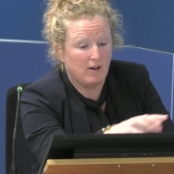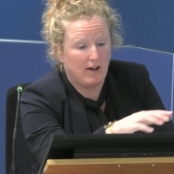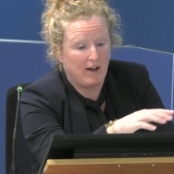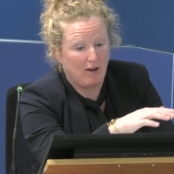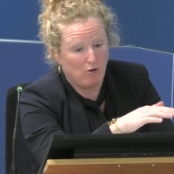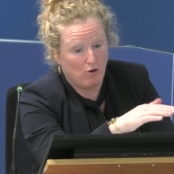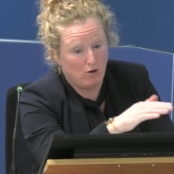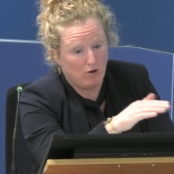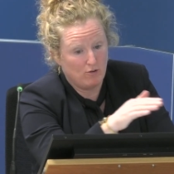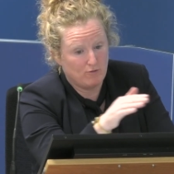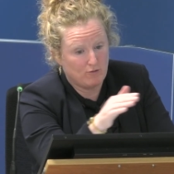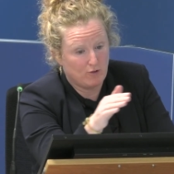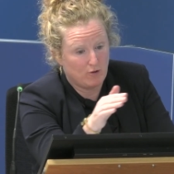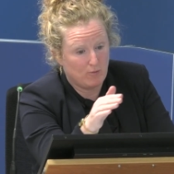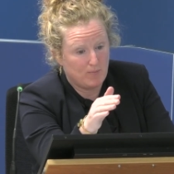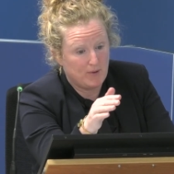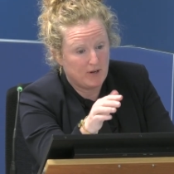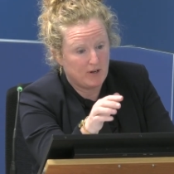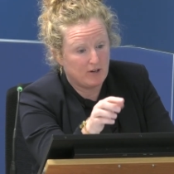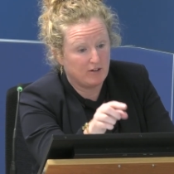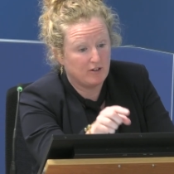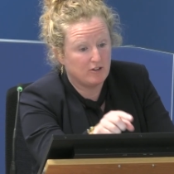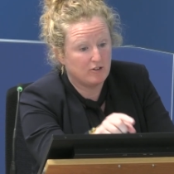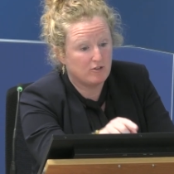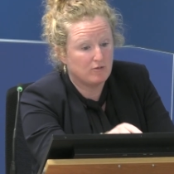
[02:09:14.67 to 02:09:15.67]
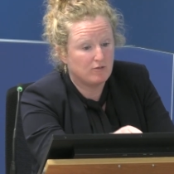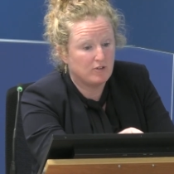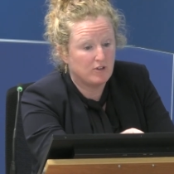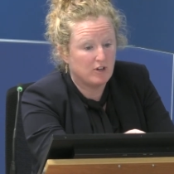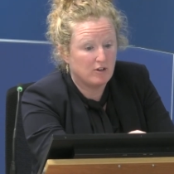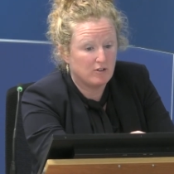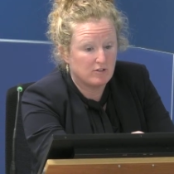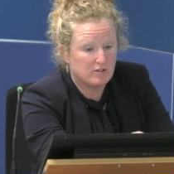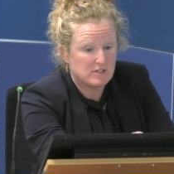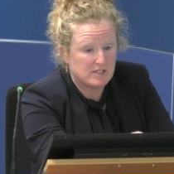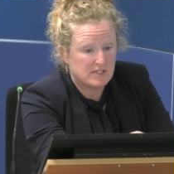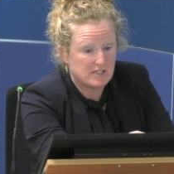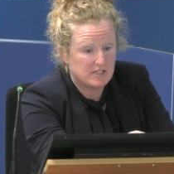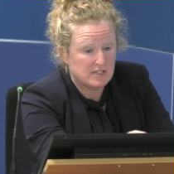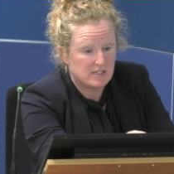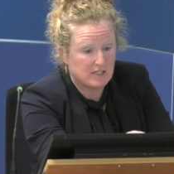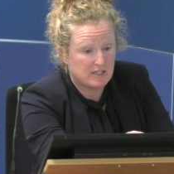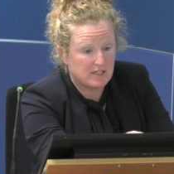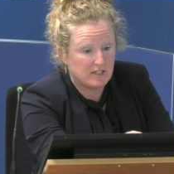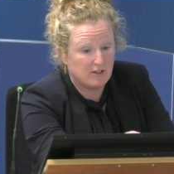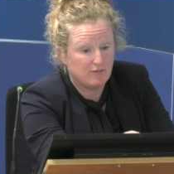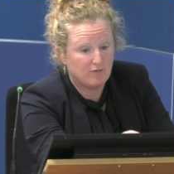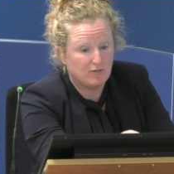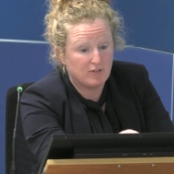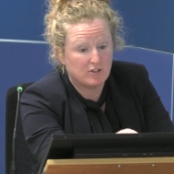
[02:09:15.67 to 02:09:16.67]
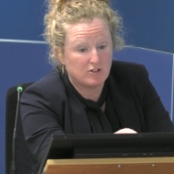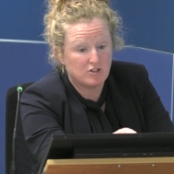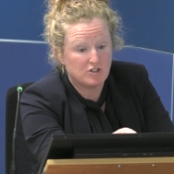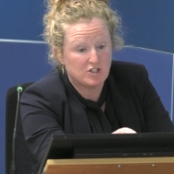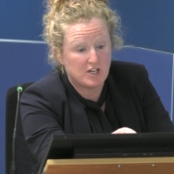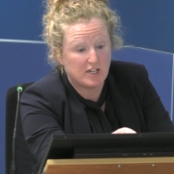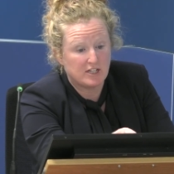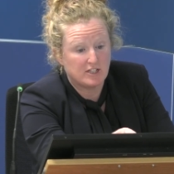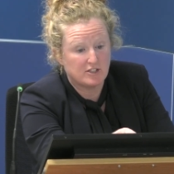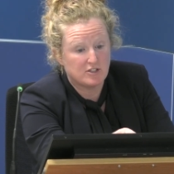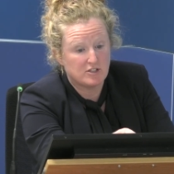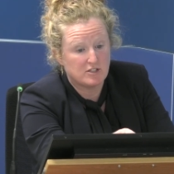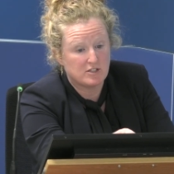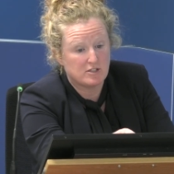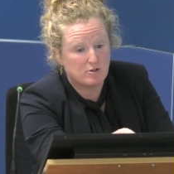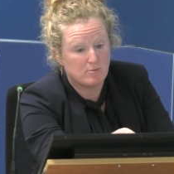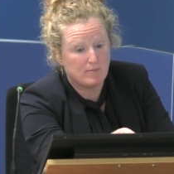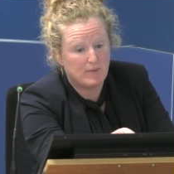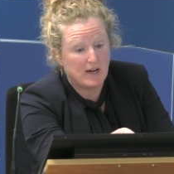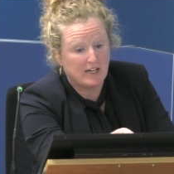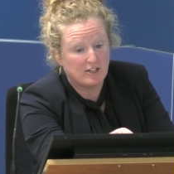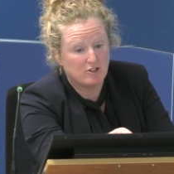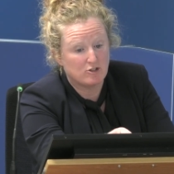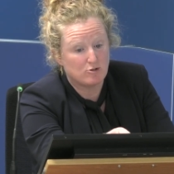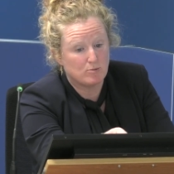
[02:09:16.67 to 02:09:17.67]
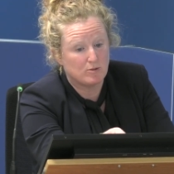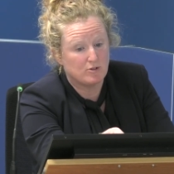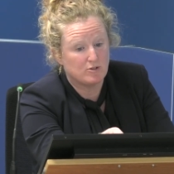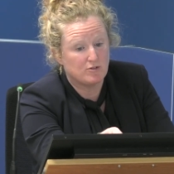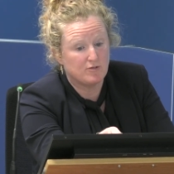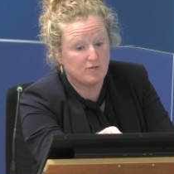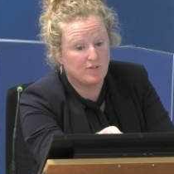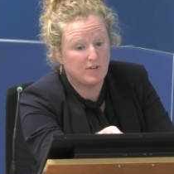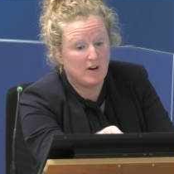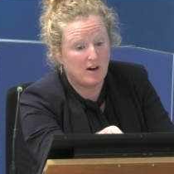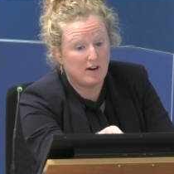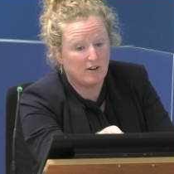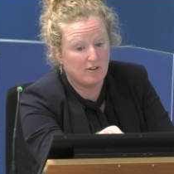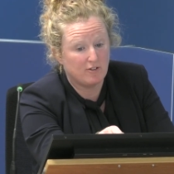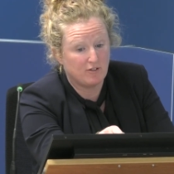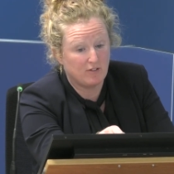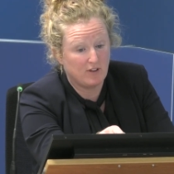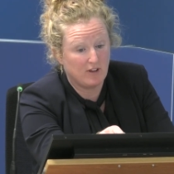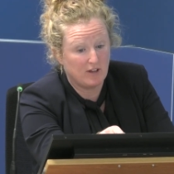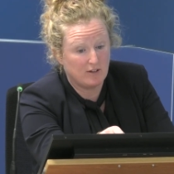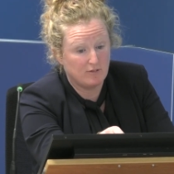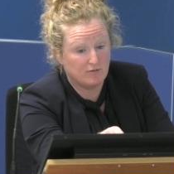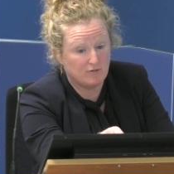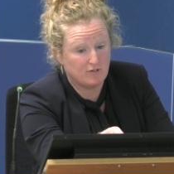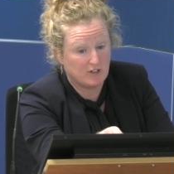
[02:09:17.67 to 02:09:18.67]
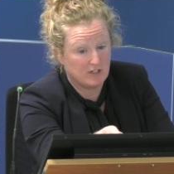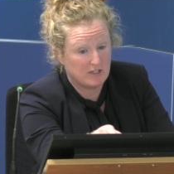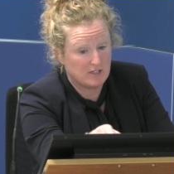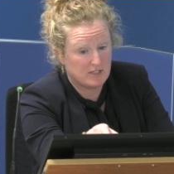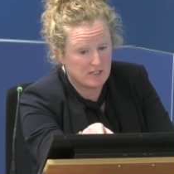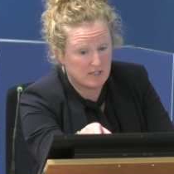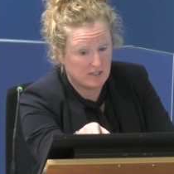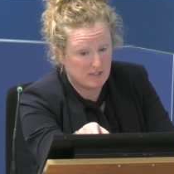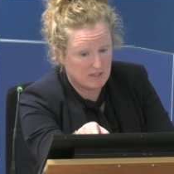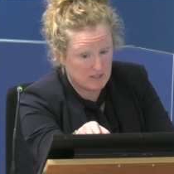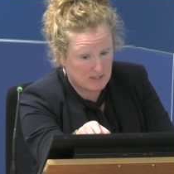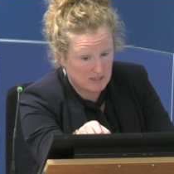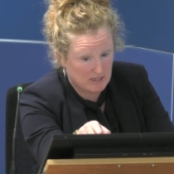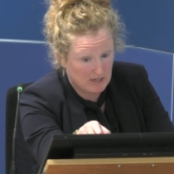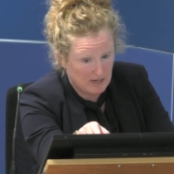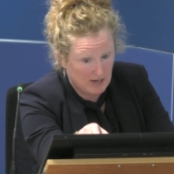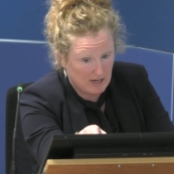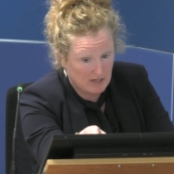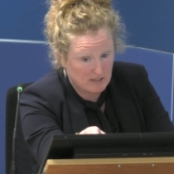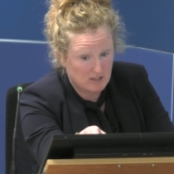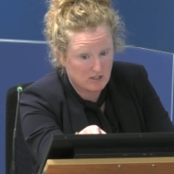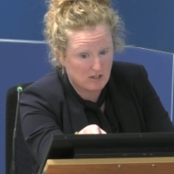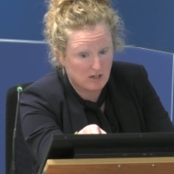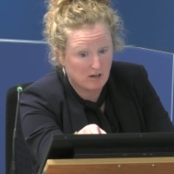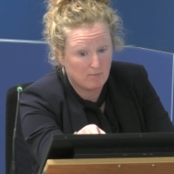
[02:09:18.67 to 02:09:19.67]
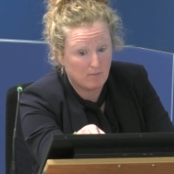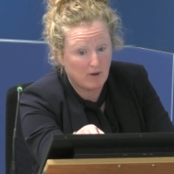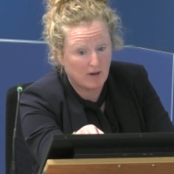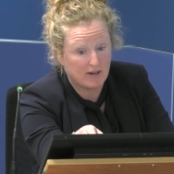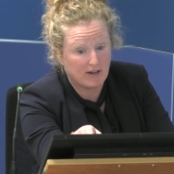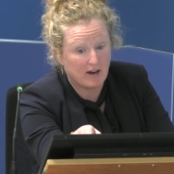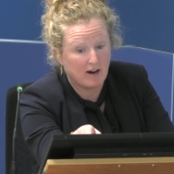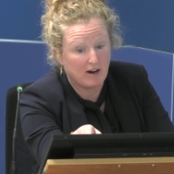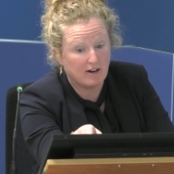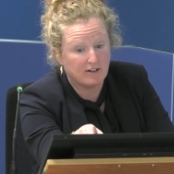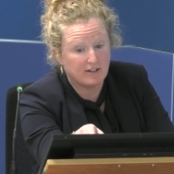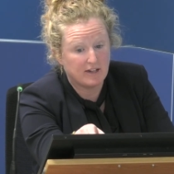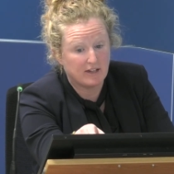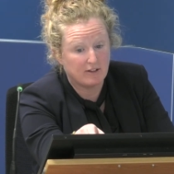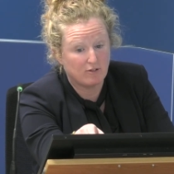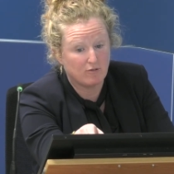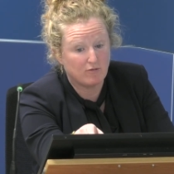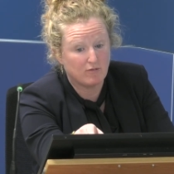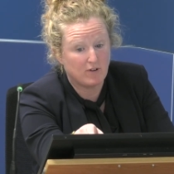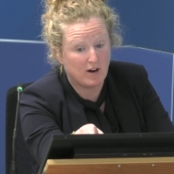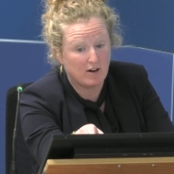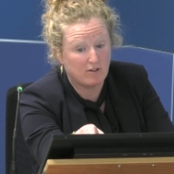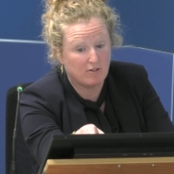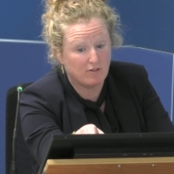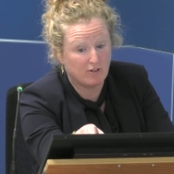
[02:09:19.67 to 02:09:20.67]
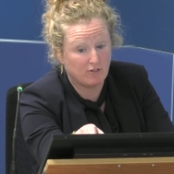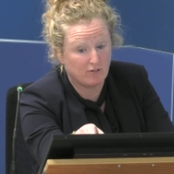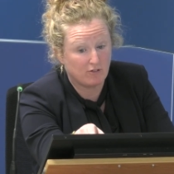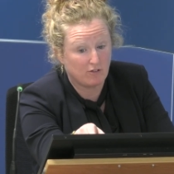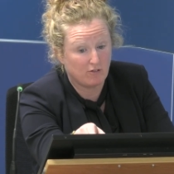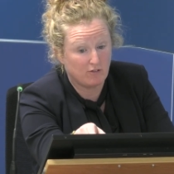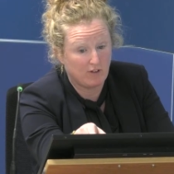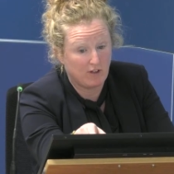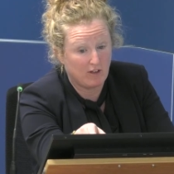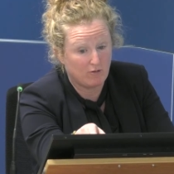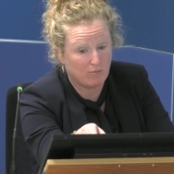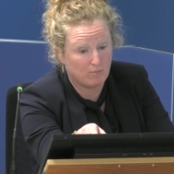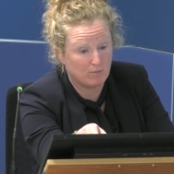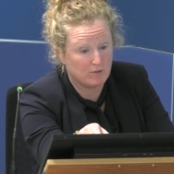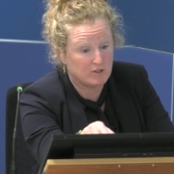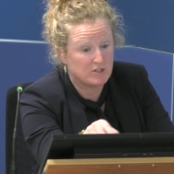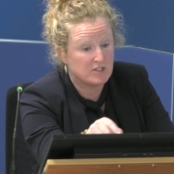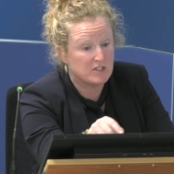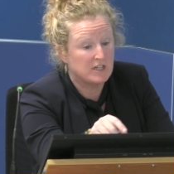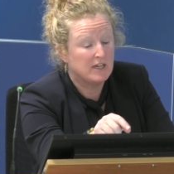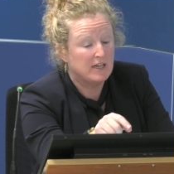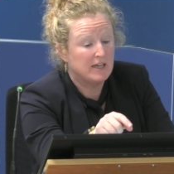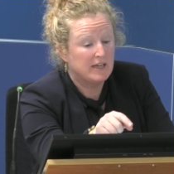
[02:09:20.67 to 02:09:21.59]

over a period of years, the significant changes in the management of fire safety since the last time I carried out the fire risk assessment